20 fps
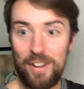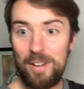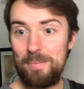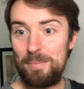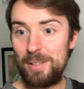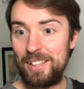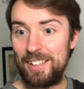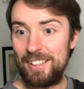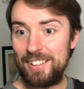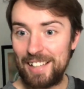
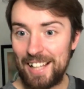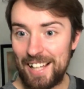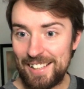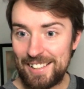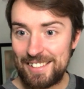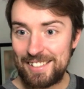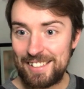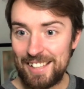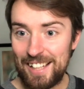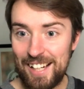beating
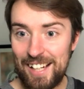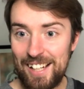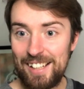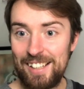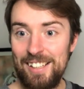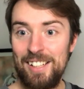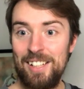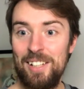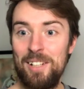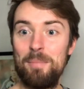Leicester,
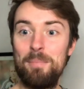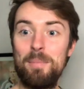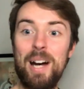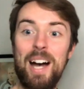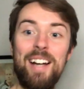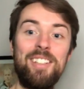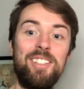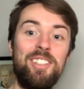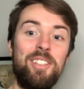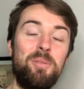
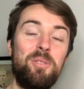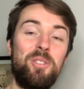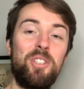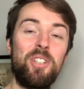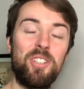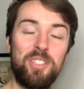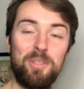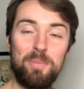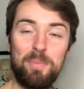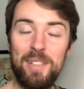Man U
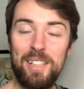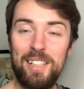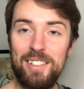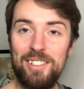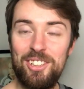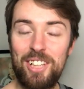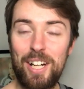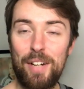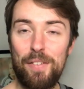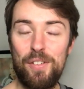just beating
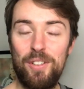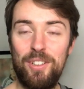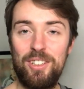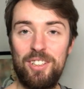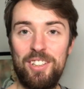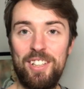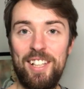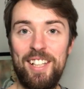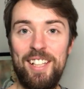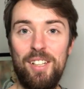Sheffield
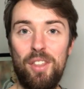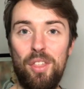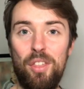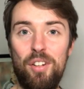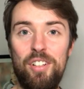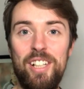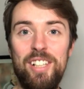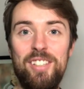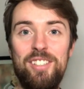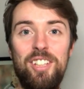United
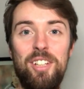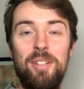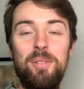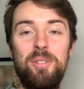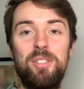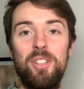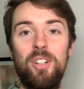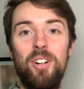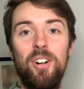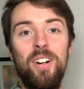3-2.
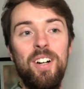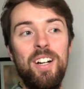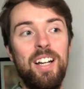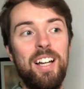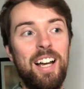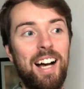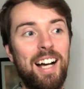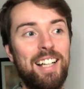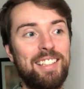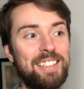So,
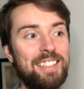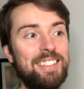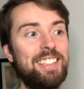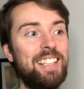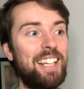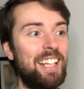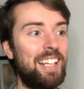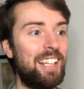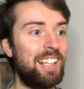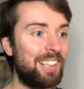as I
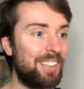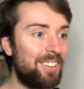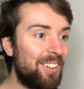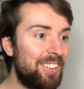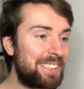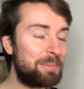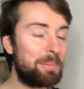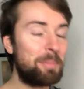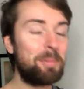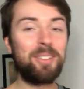say,
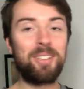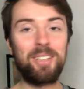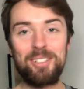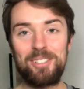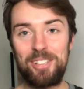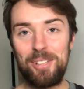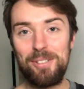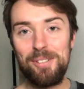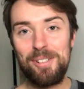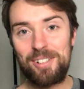loads of people got
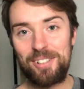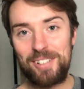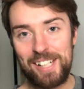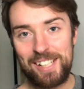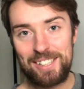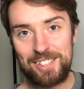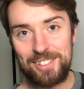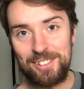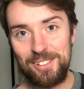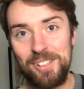two correct
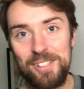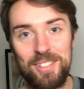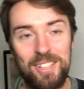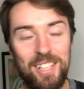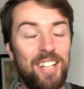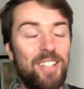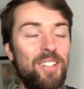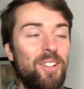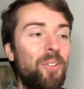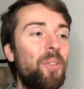scores,
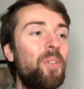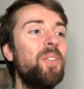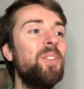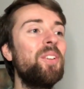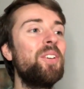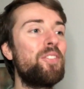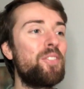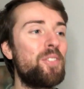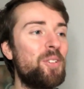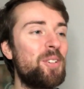and all
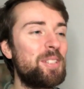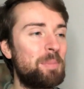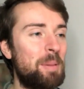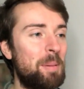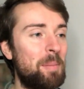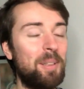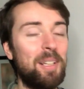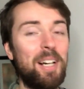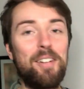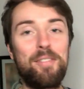of those
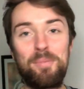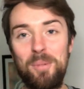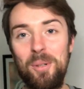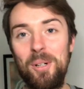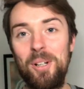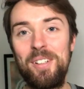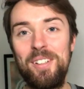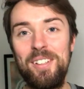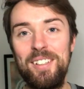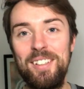people have
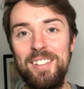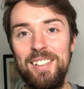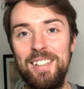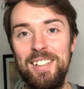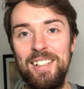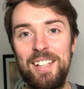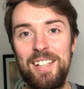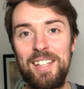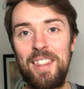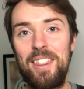won
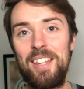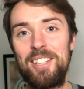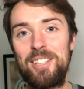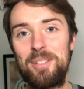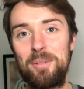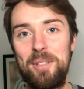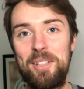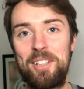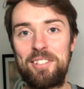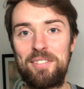this
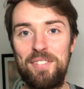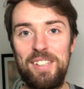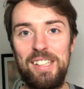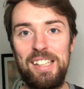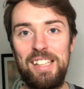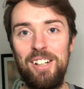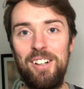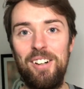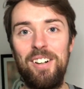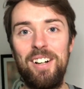week's
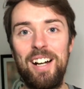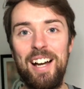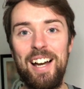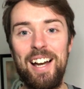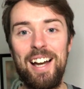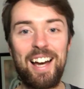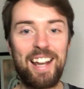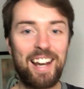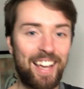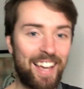video.
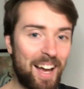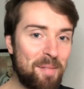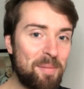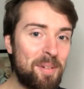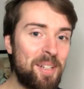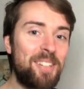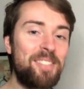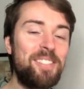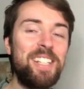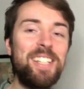And I am going
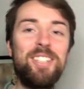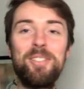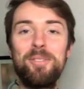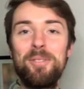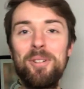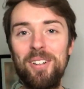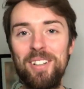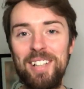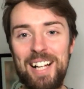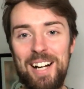to read you
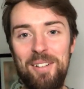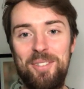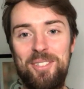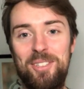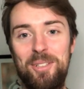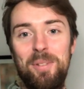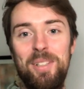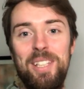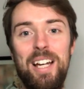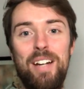all out.
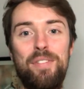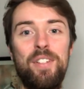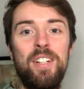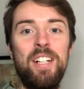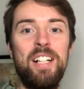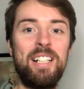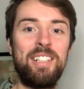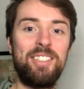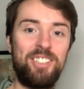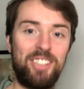So we have
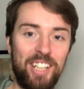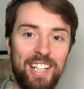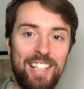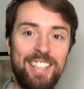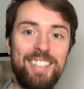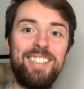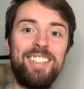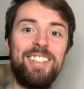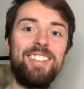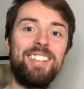
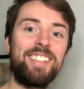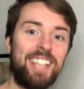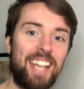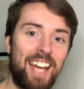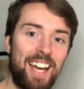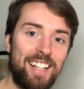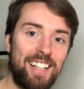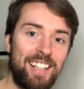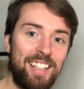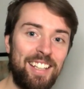Jason,
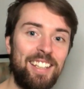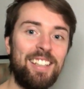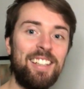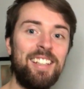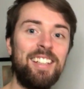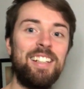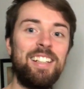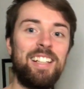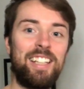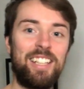Kenny,
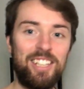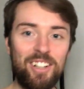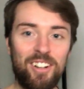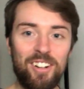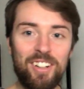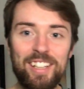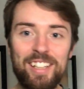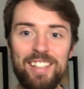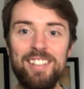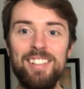
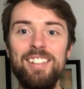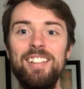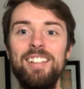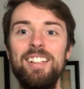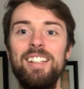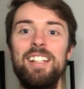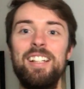Jorgen,